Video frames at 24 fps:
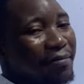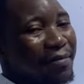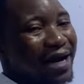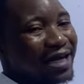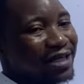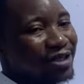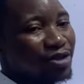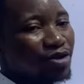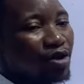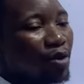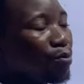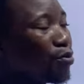
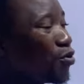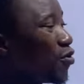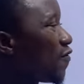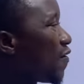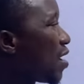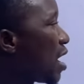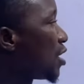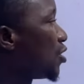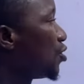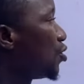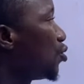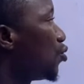might not
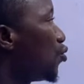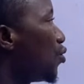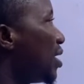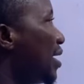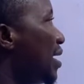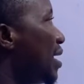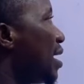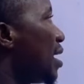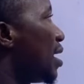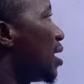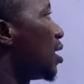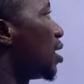provide you with
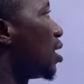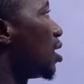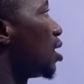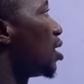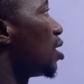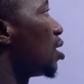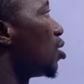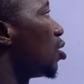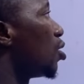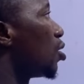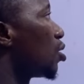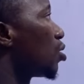the
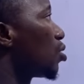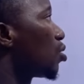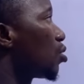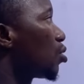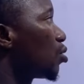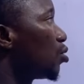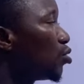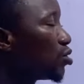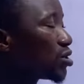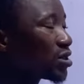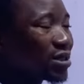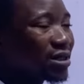
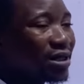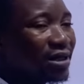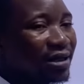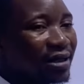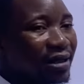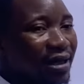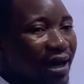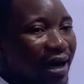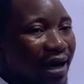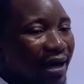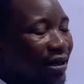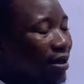
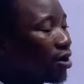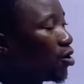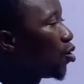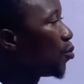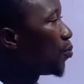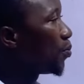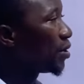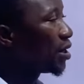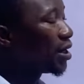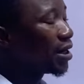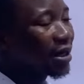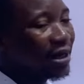closing and
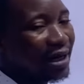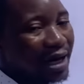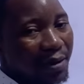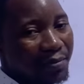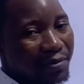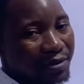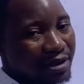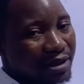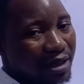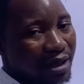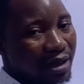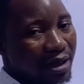opening
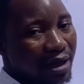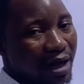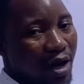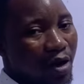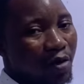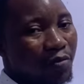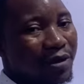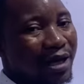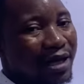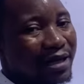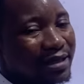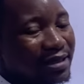capital. I
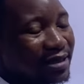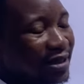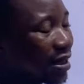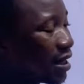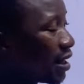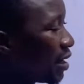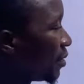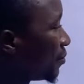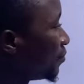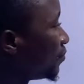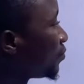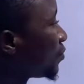hope that is
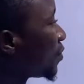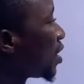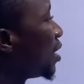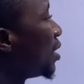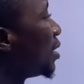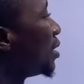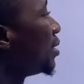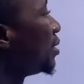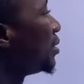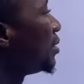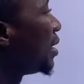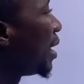clear.
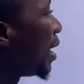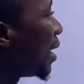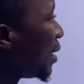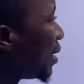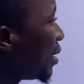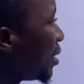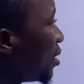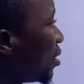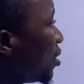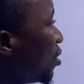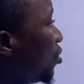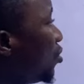
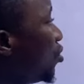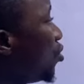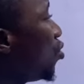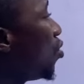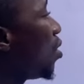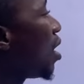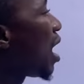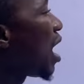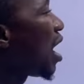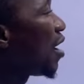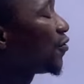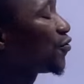Then you
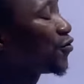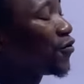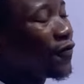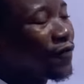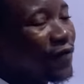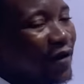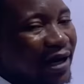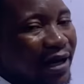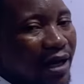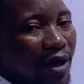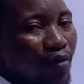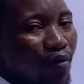have to
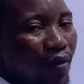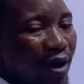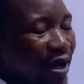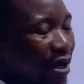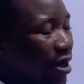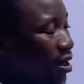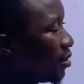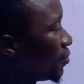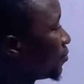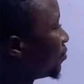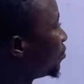find a way